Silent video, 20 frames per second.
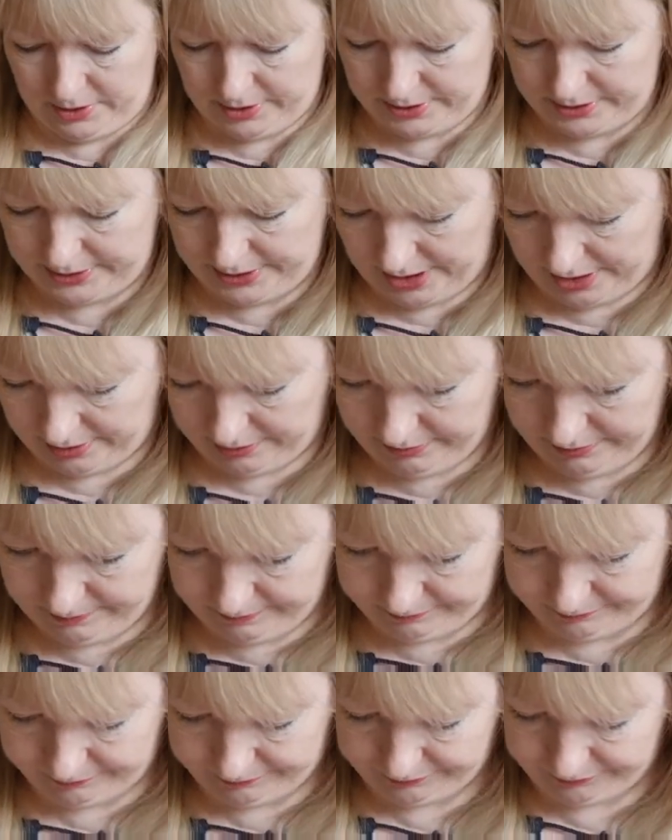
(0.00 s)
So
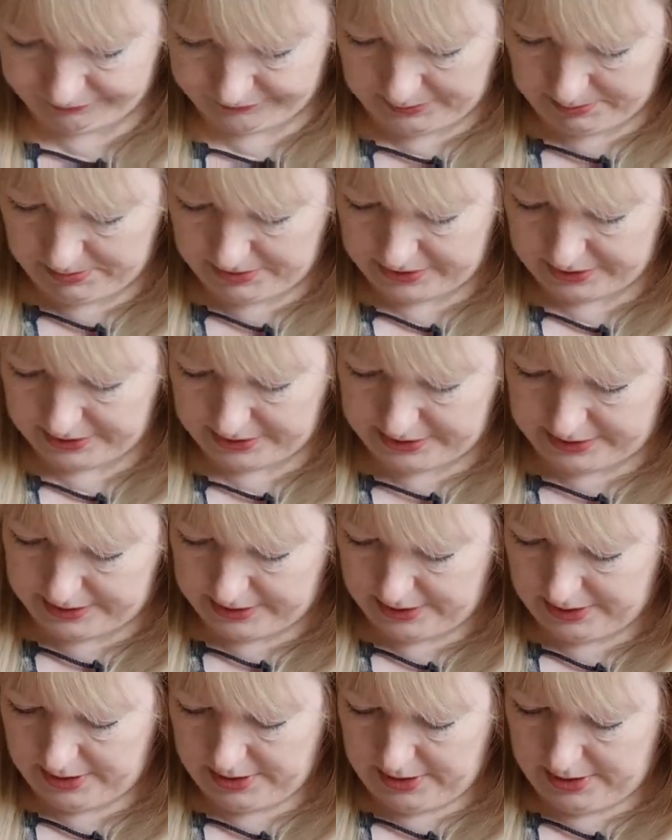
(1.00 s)
I'm
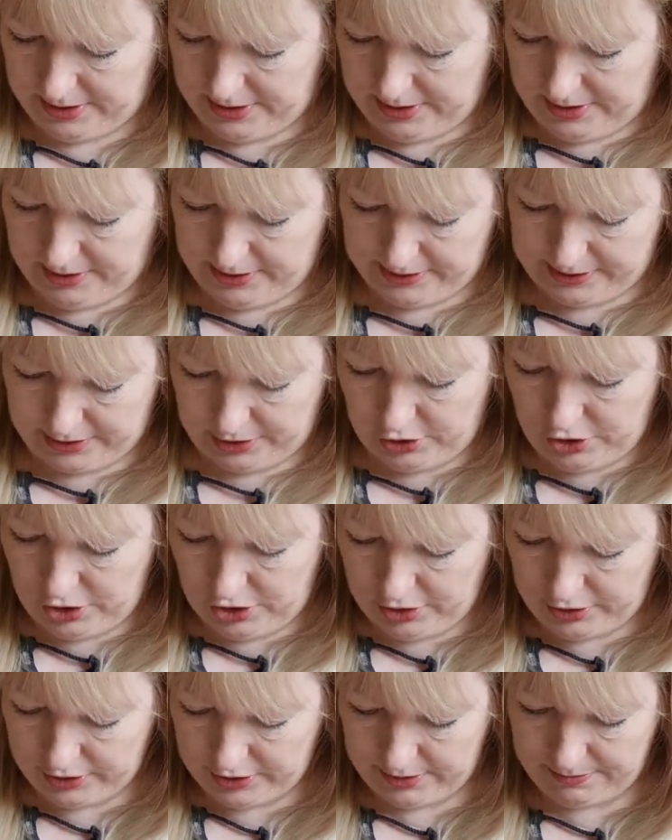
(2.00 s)
just, because I
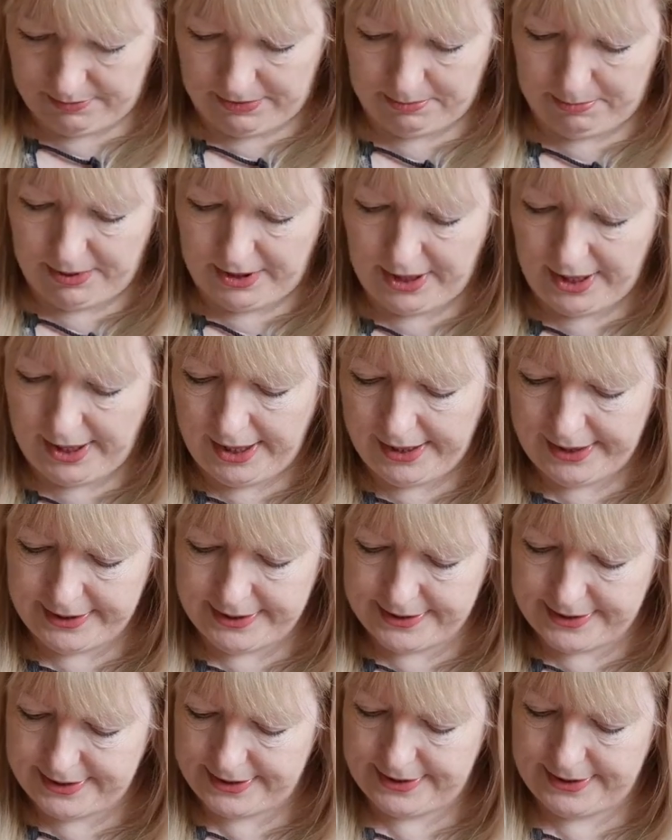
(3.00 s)
lost my
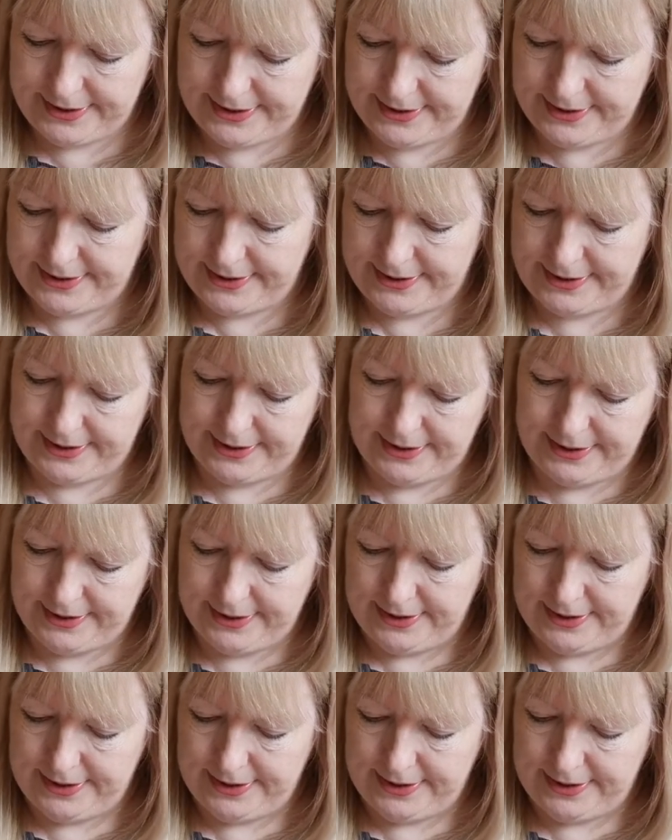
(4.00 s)
place,